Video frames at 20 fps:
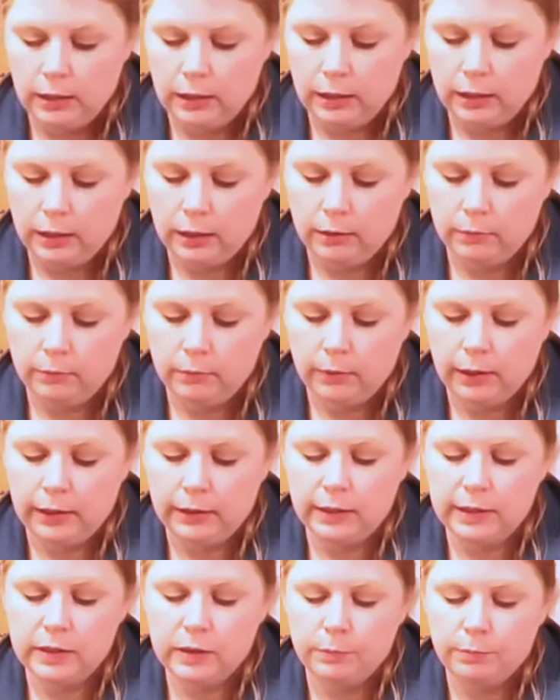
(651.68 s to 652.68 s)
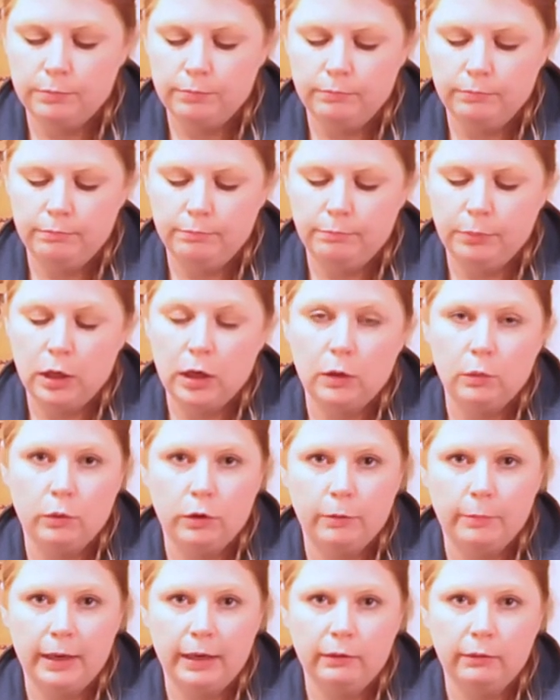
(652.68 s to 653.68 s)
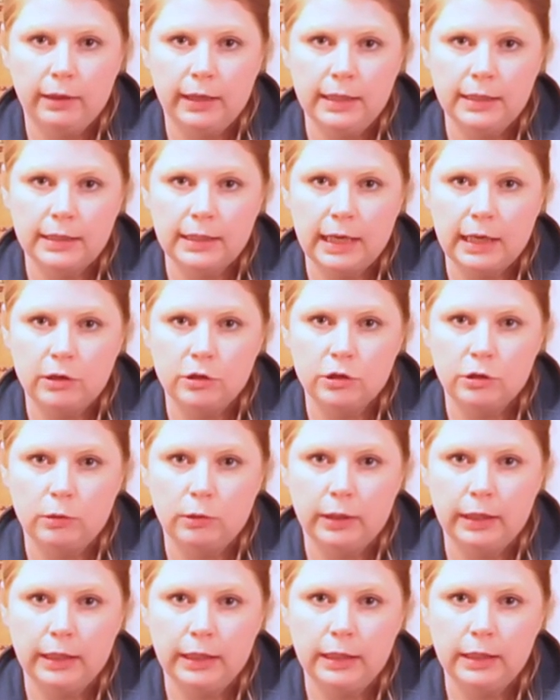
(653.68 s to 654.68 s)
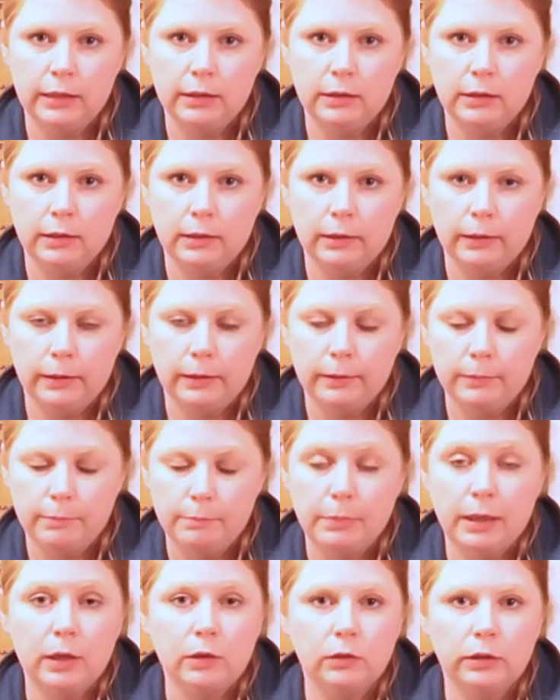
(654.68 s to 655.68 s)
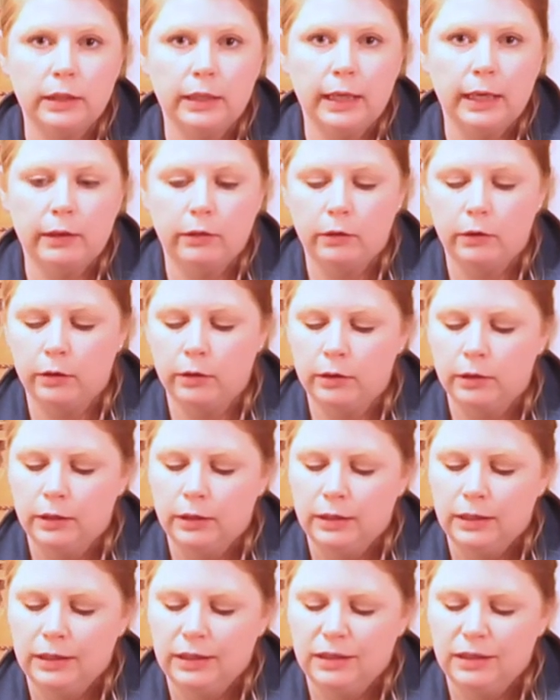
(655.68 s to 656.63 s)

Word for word: um, like this part where my reins actually um, buckle together,